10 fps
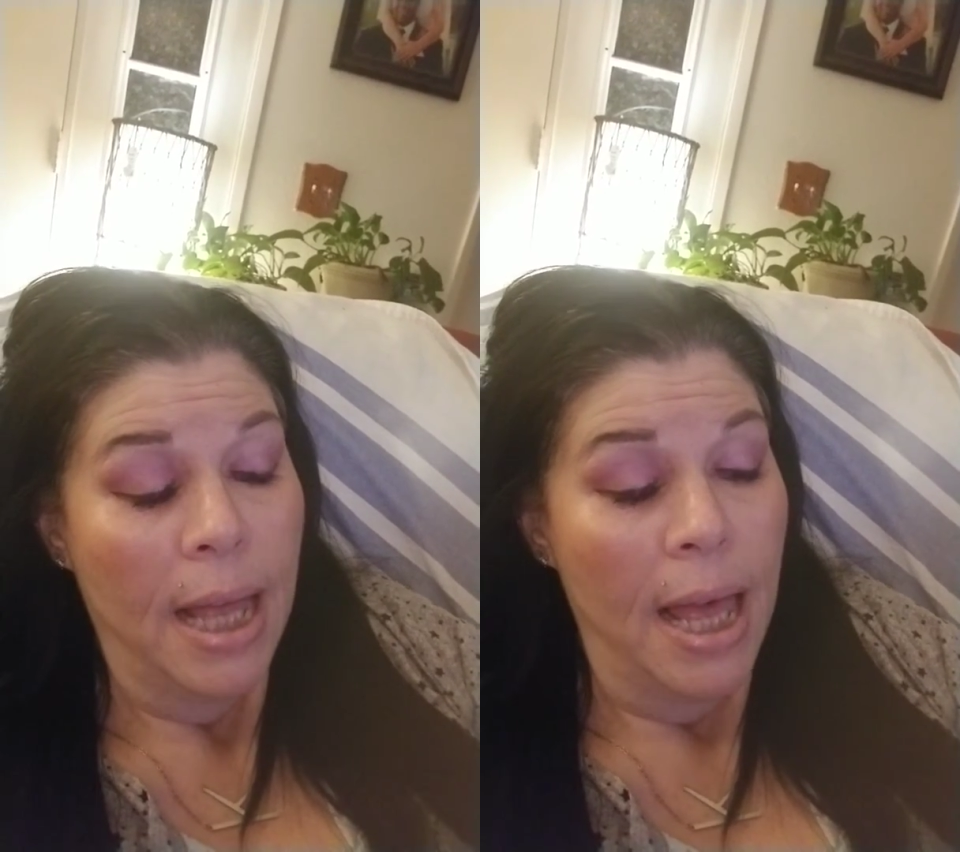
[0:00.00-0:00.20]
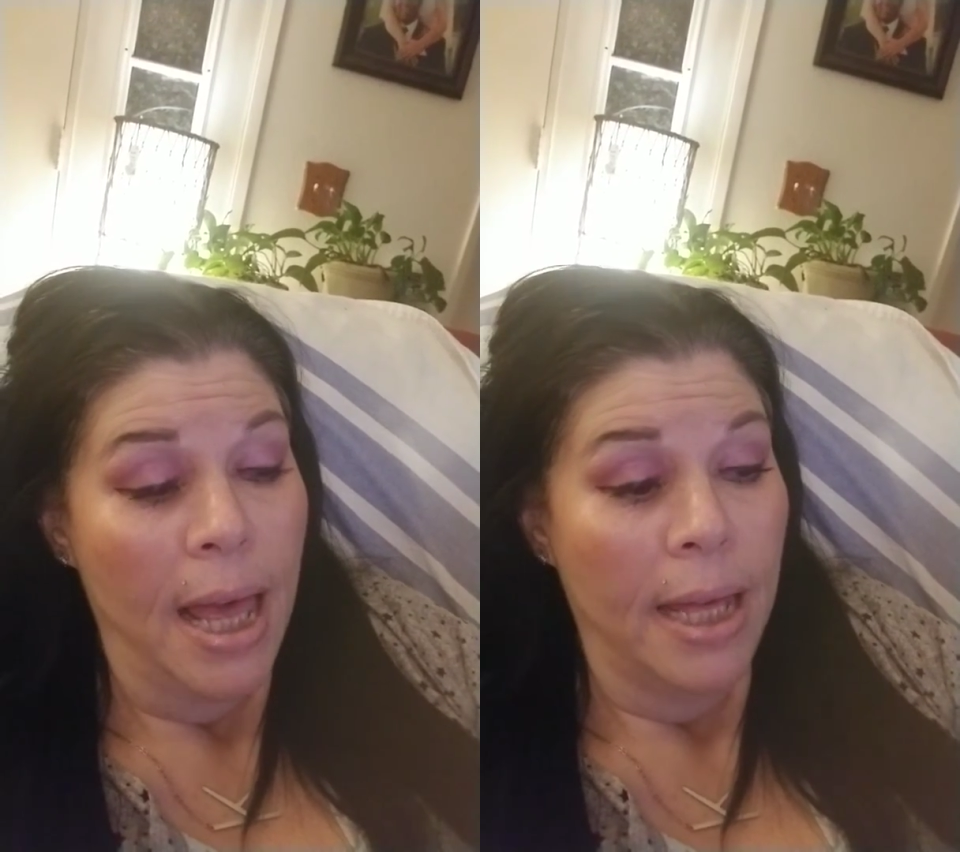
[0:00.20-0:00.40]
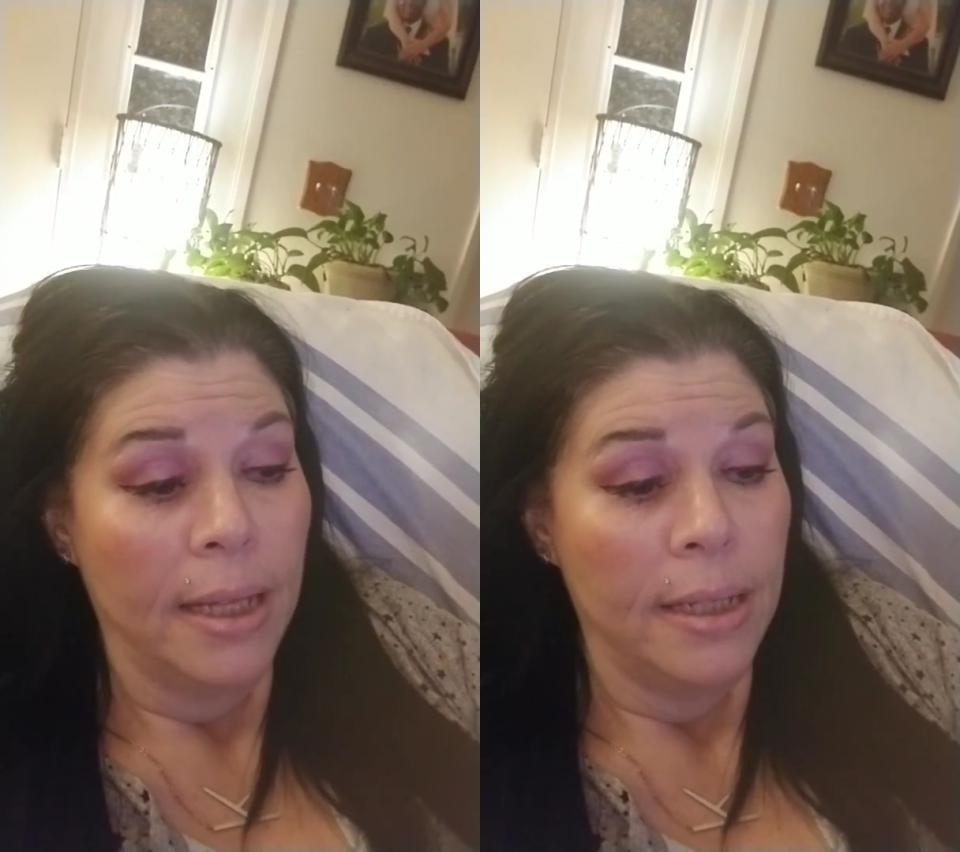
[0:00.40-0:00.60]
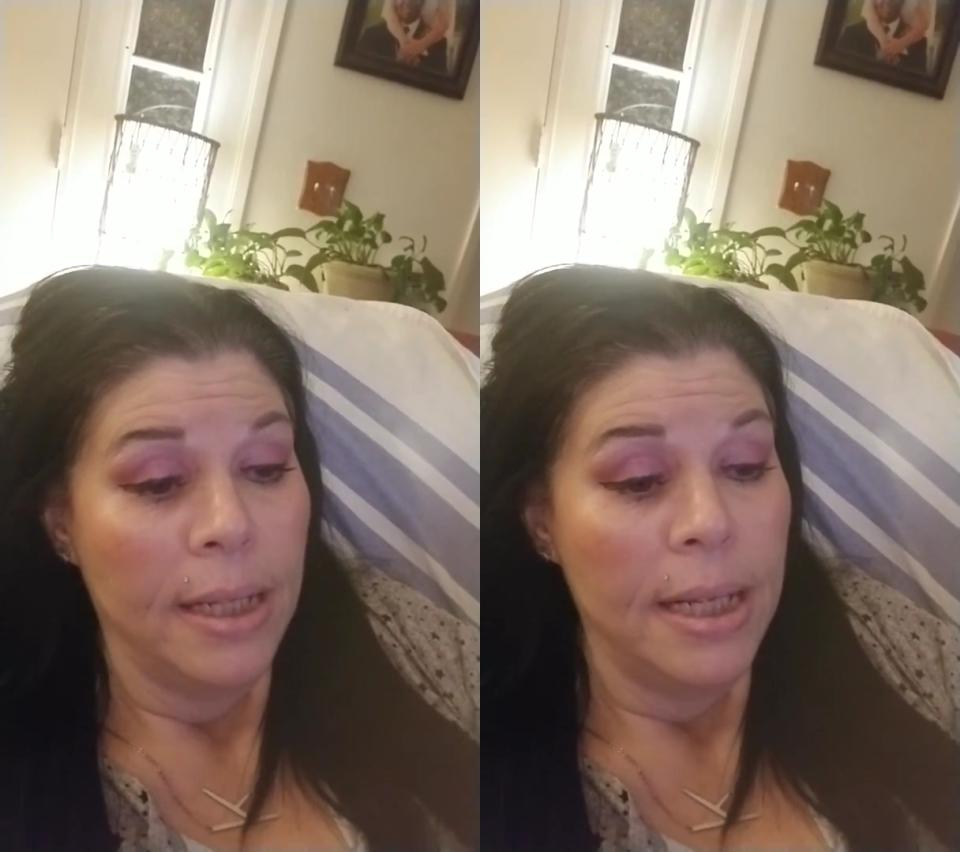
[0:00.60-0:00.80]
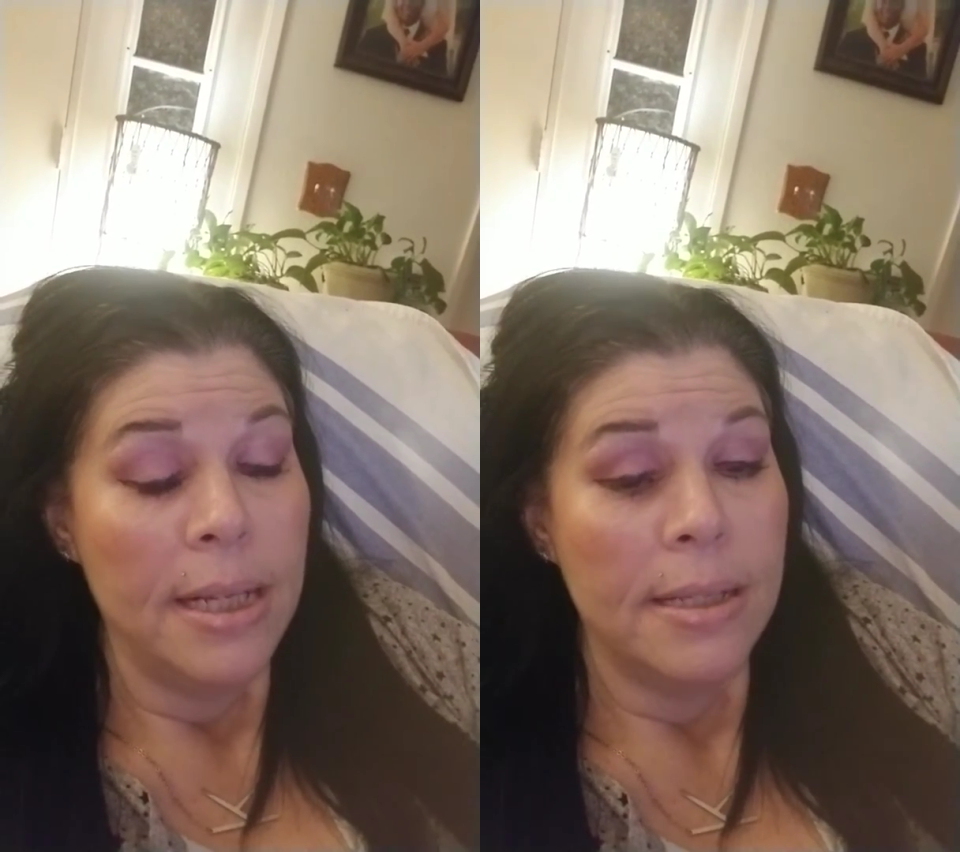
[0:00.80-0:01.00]
And
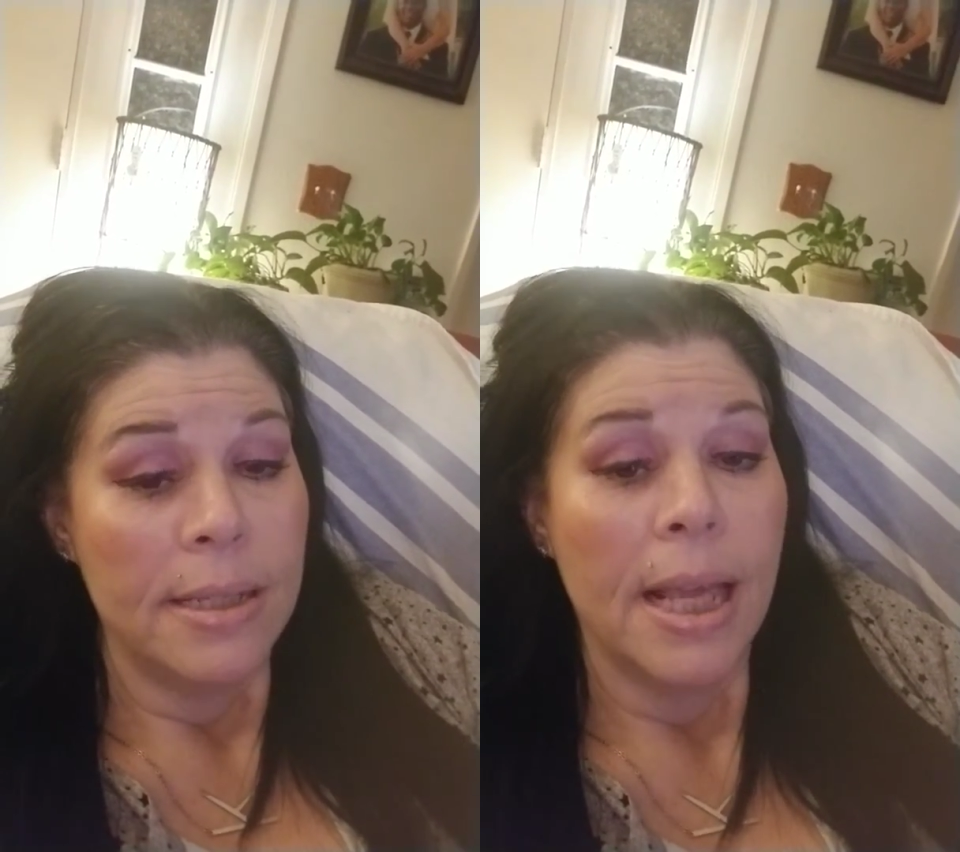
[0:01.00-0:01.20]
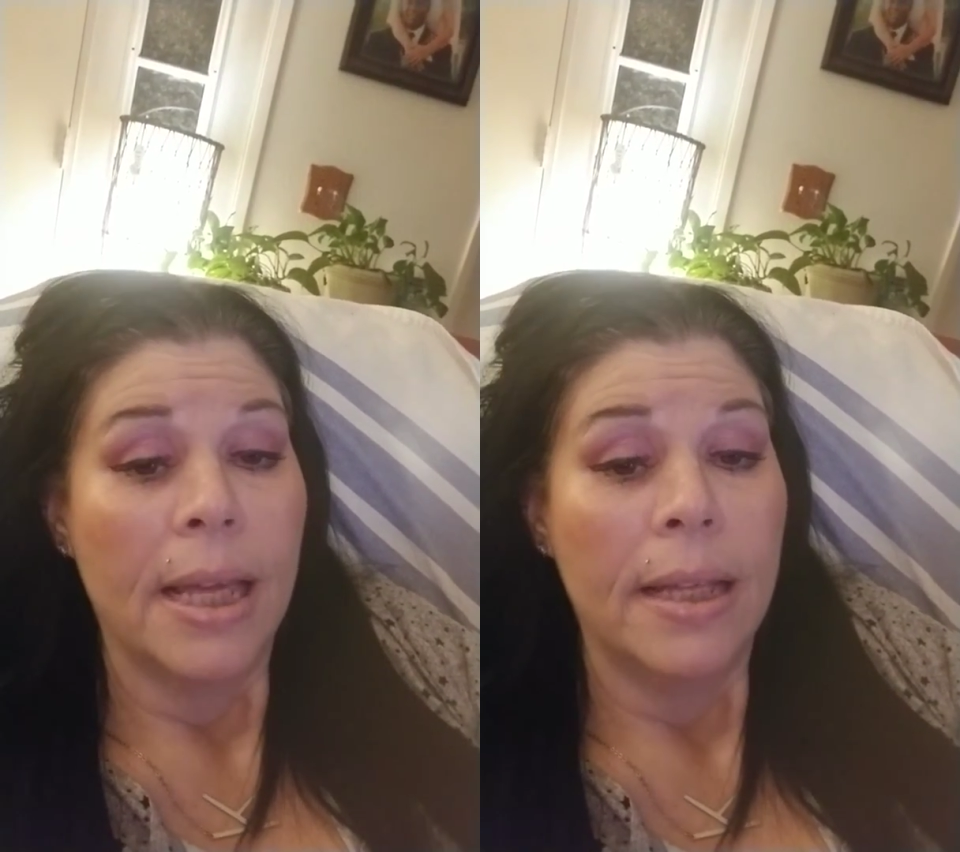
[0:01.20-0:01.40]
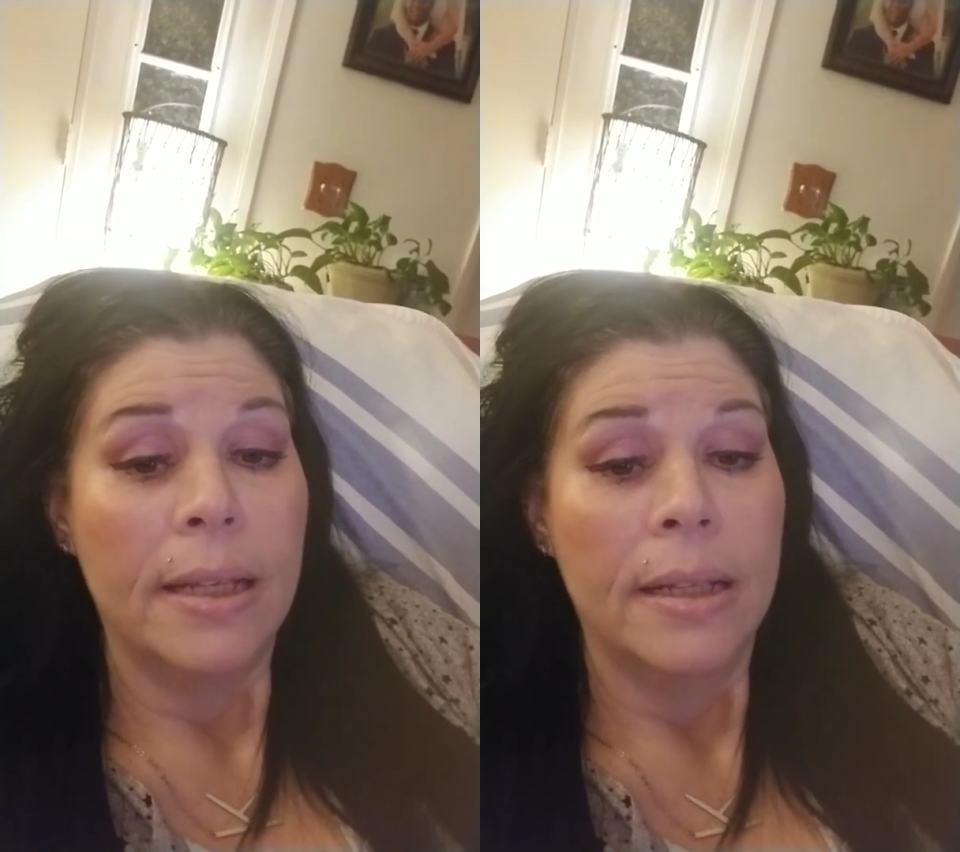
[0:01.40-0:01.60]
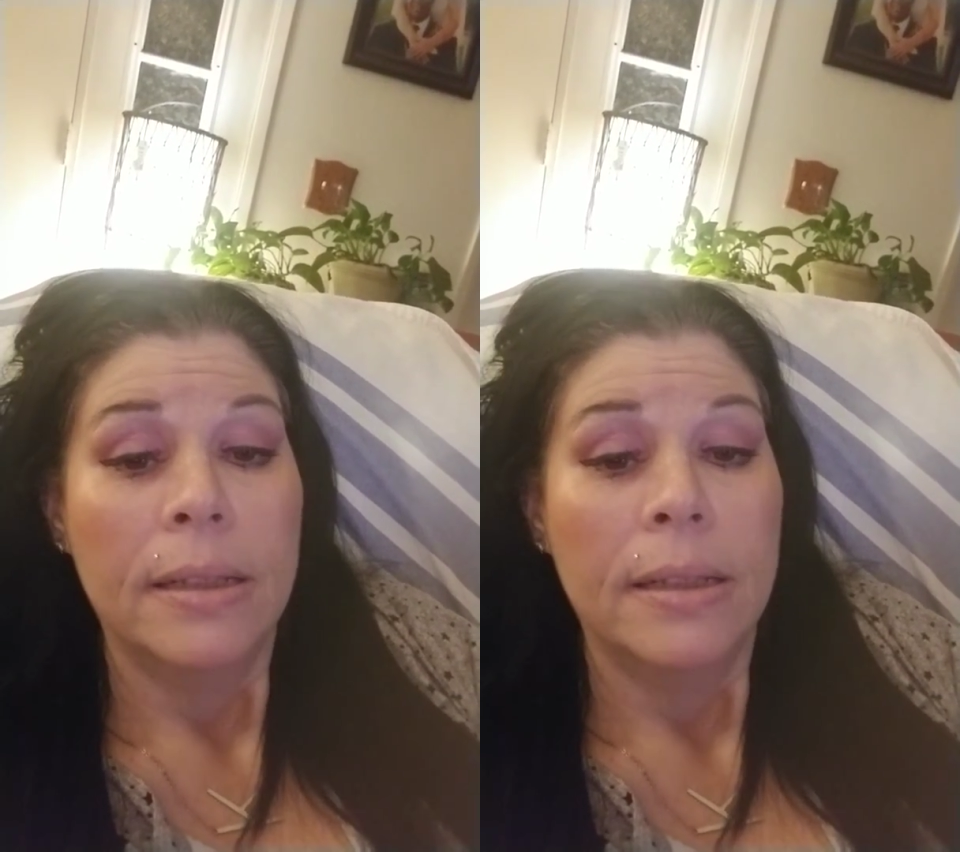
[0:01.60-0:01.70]
he said